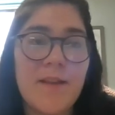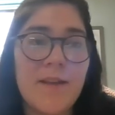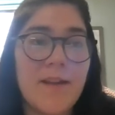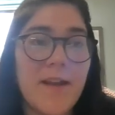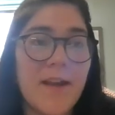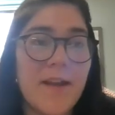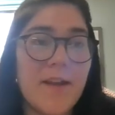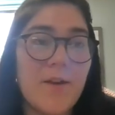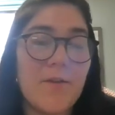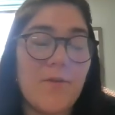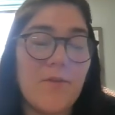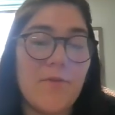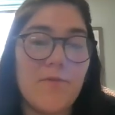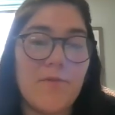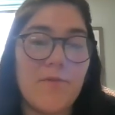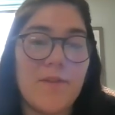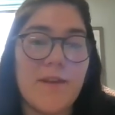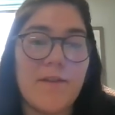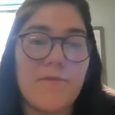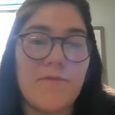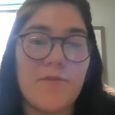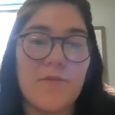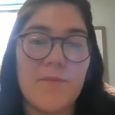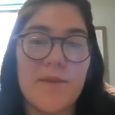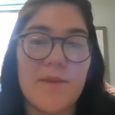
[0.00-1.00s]
and kind of go over the
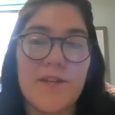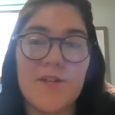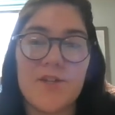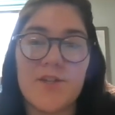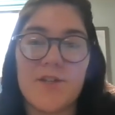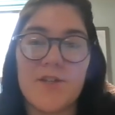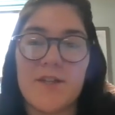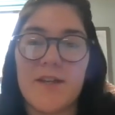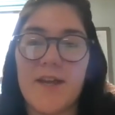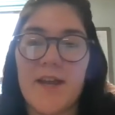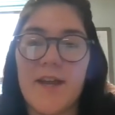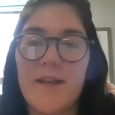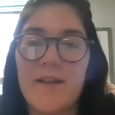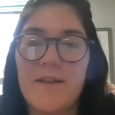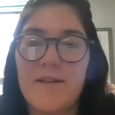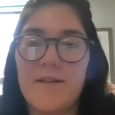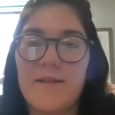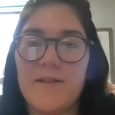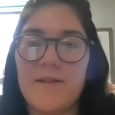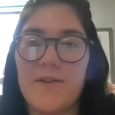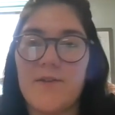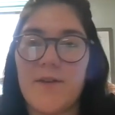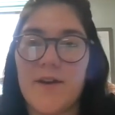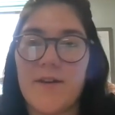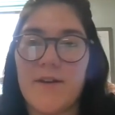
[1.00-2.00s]
information again,
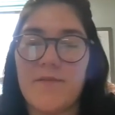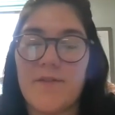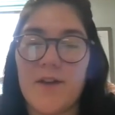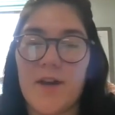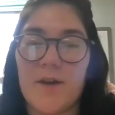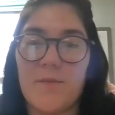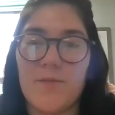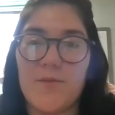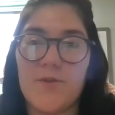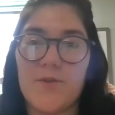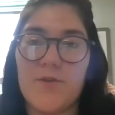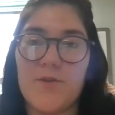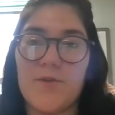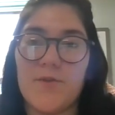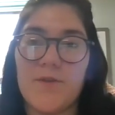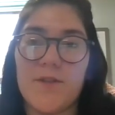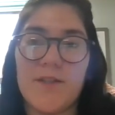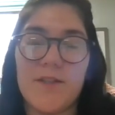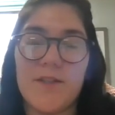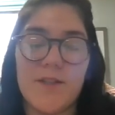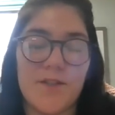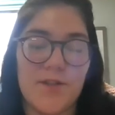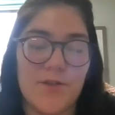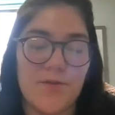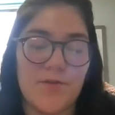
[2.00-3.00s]
you have the opportunity
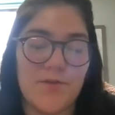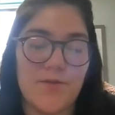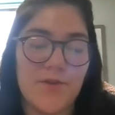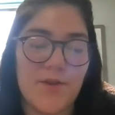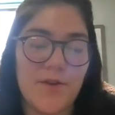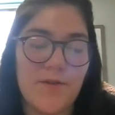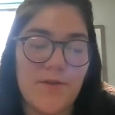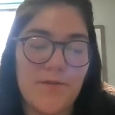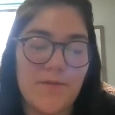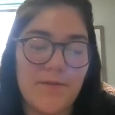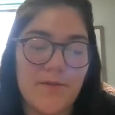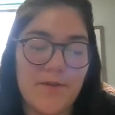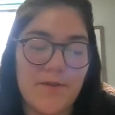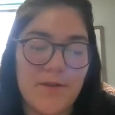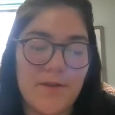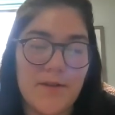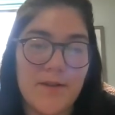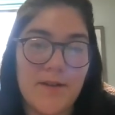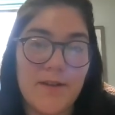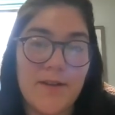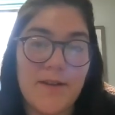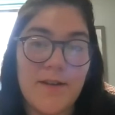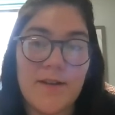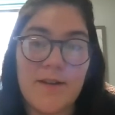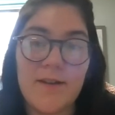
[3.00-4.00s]
to do so.
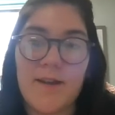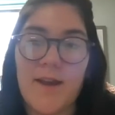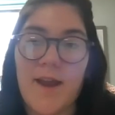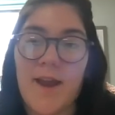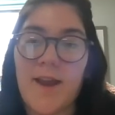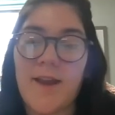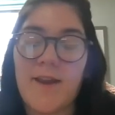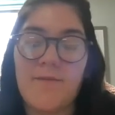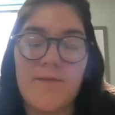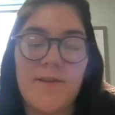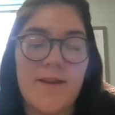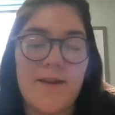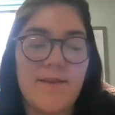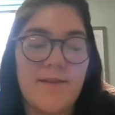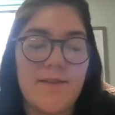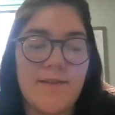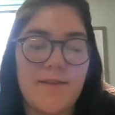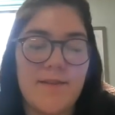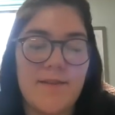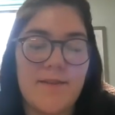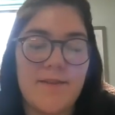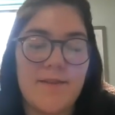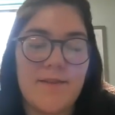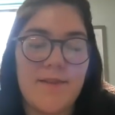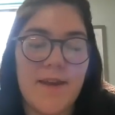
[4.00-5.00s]
Anyways,
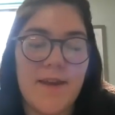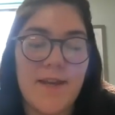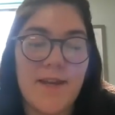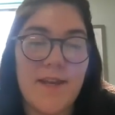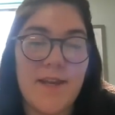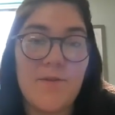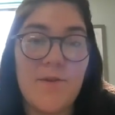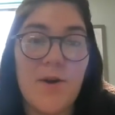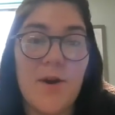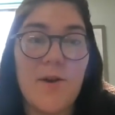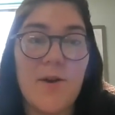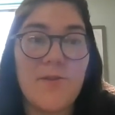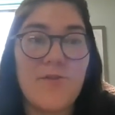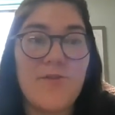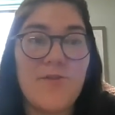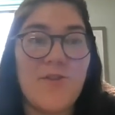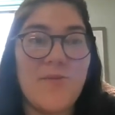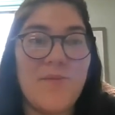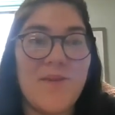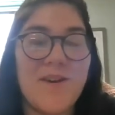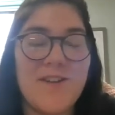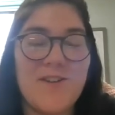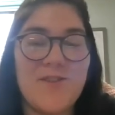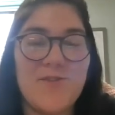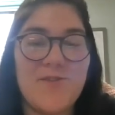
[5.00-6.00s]
thank you all so
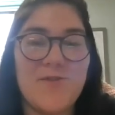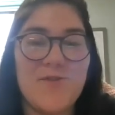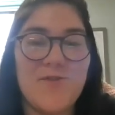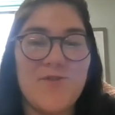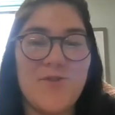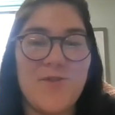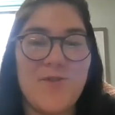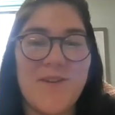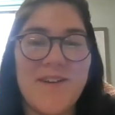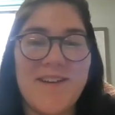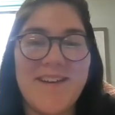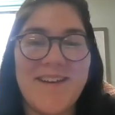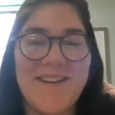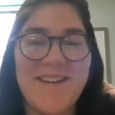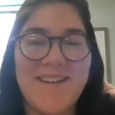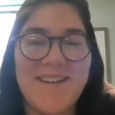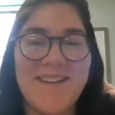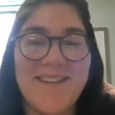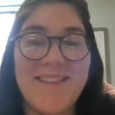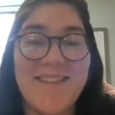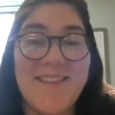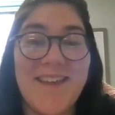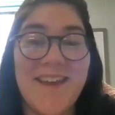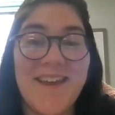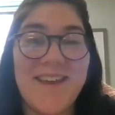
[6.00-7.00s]
much for joining. And
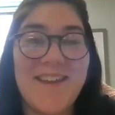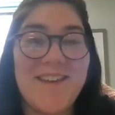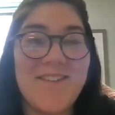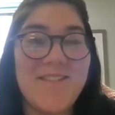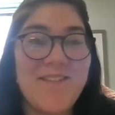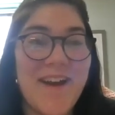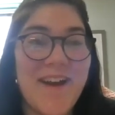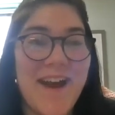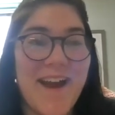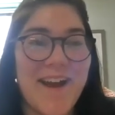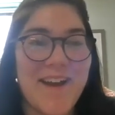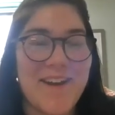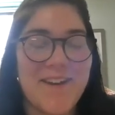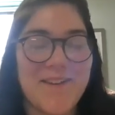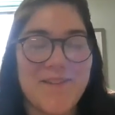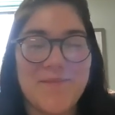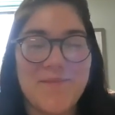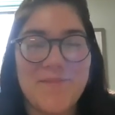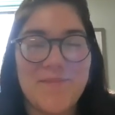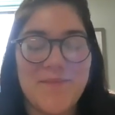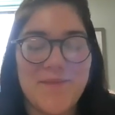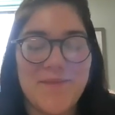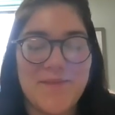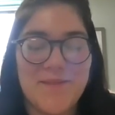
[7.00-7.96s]
thank you, Adam.